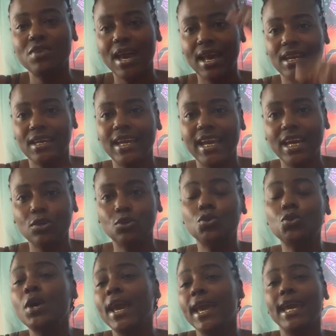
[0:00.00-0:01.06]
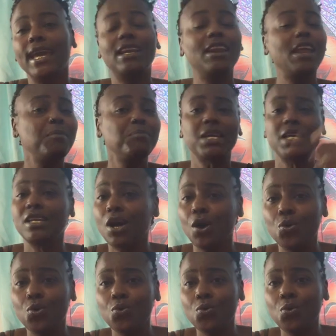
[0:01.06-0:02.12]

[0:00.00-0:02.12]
got a candle and let me know